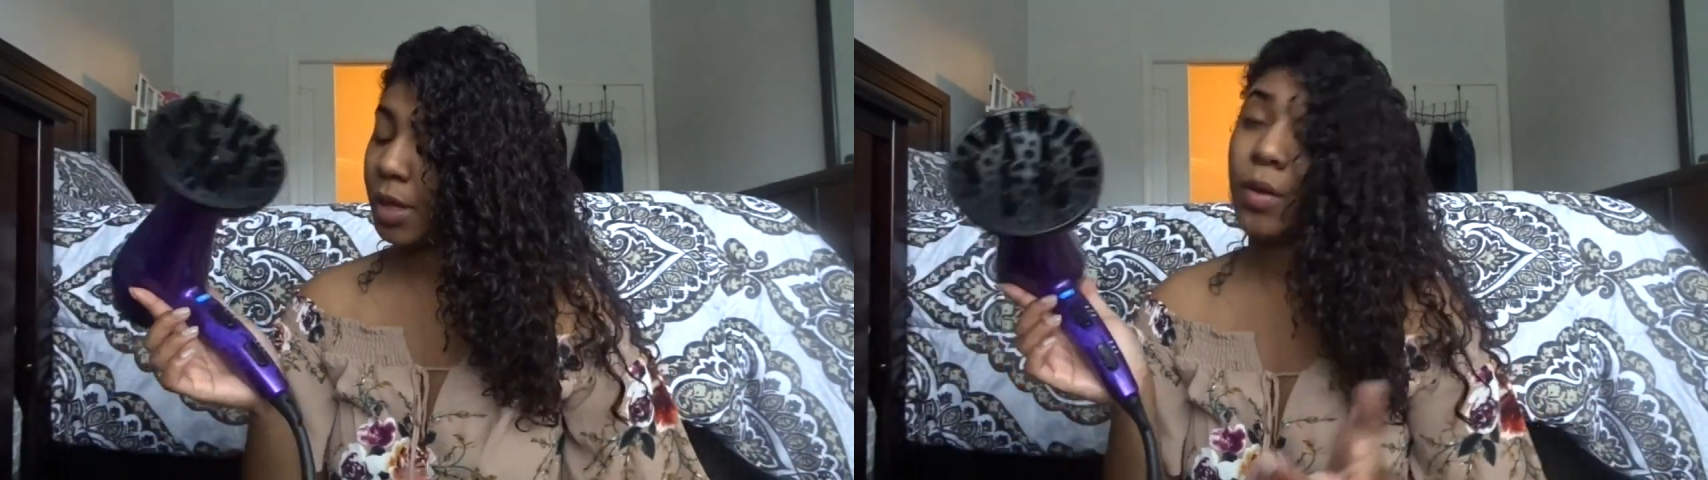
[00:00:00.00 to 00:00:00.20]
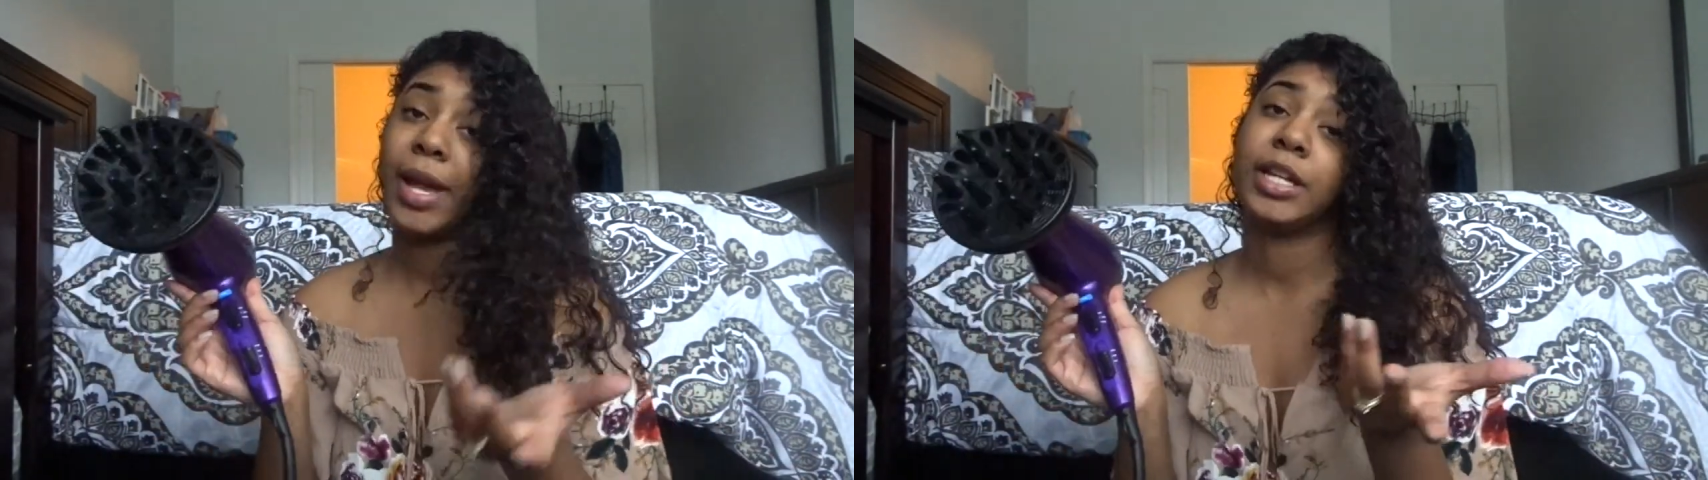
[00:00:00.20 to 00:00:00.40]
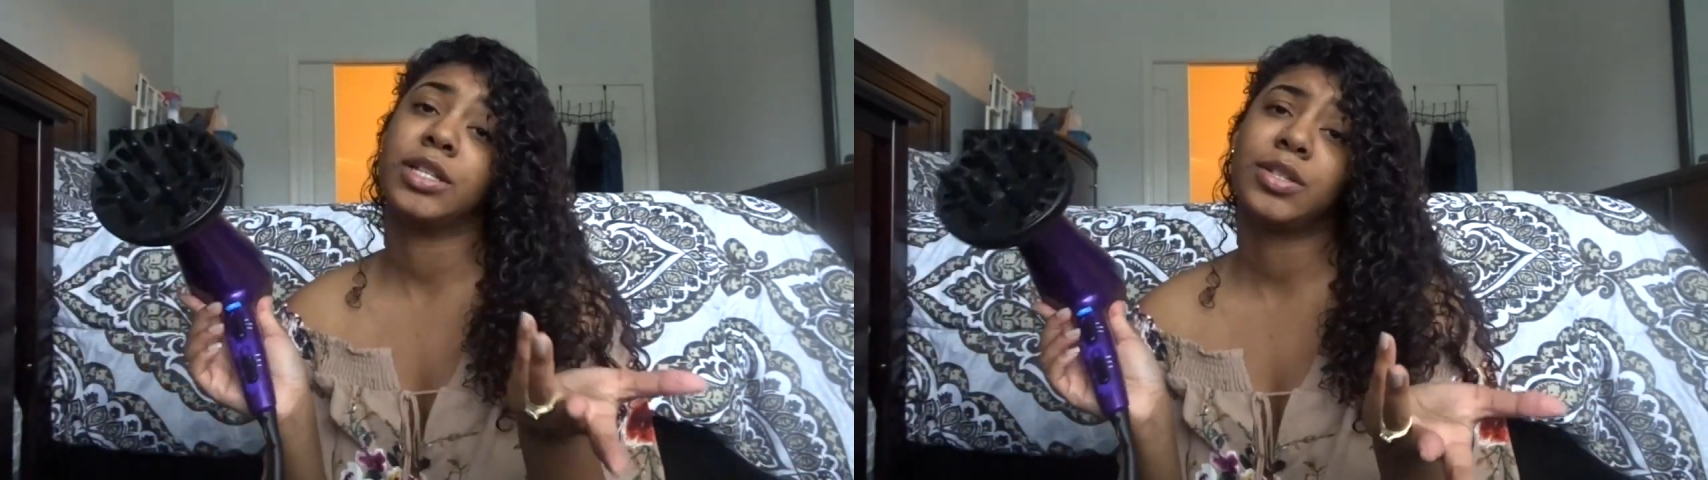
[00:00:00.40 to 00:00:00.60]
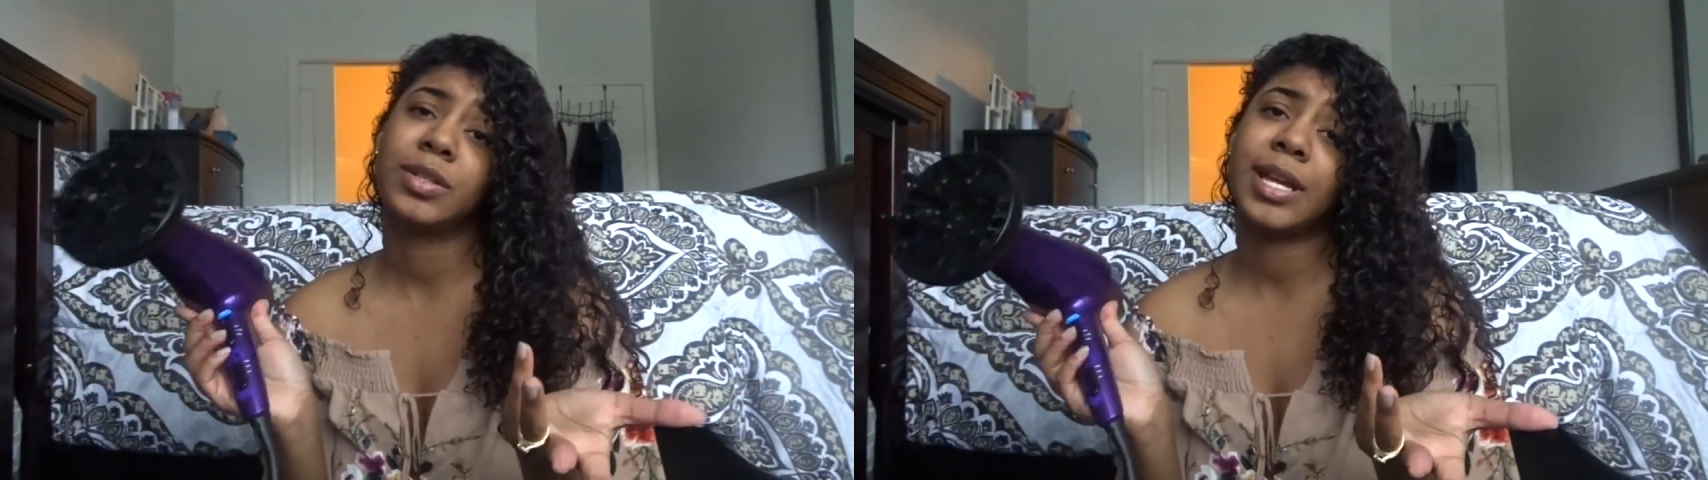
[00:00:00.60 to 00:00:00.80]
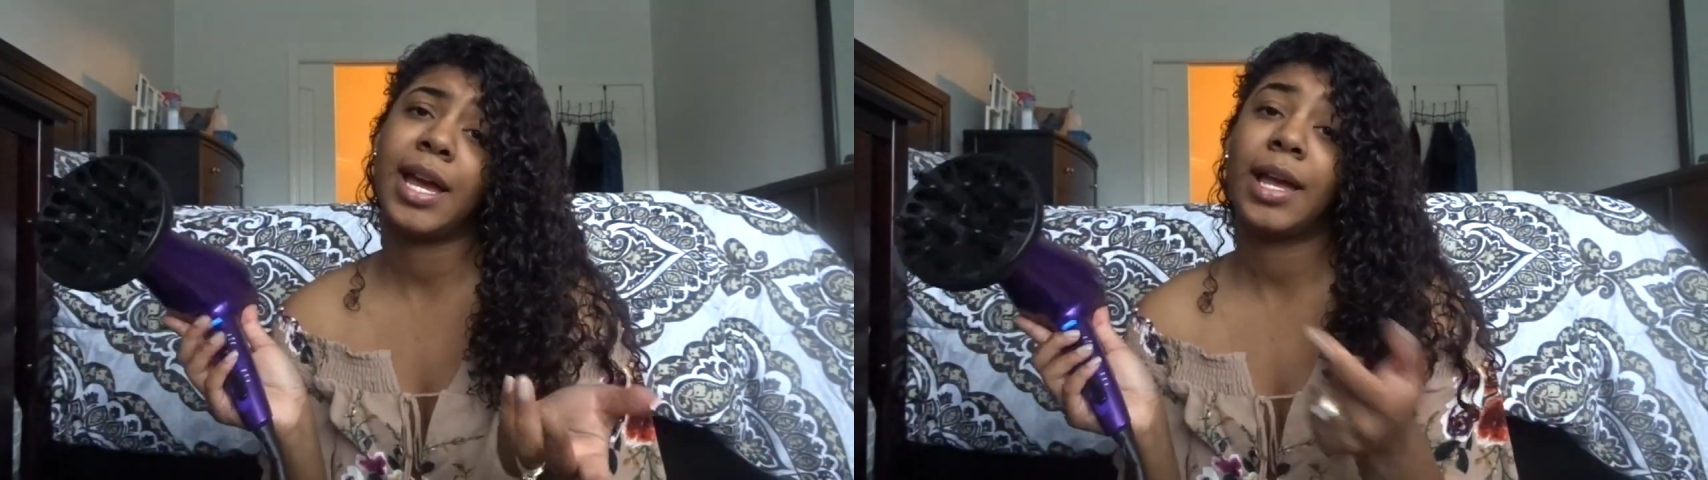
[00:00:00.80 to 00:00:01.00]
gonna go ahead and
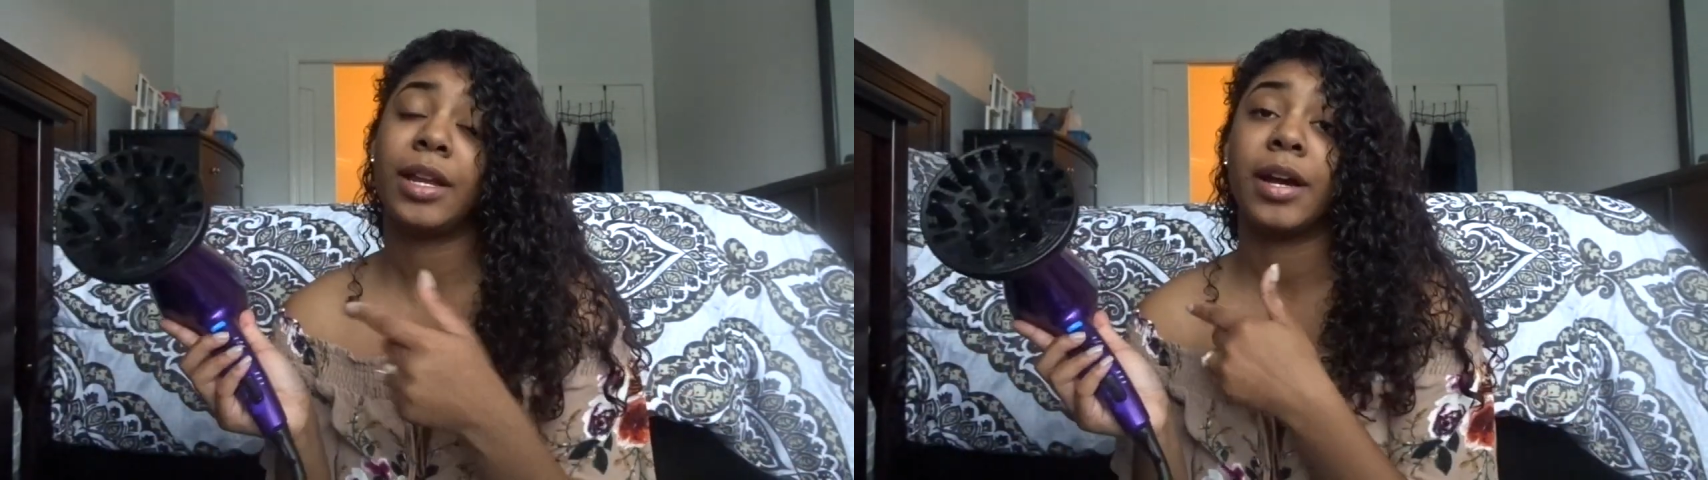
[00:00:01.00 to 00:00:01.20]
do that.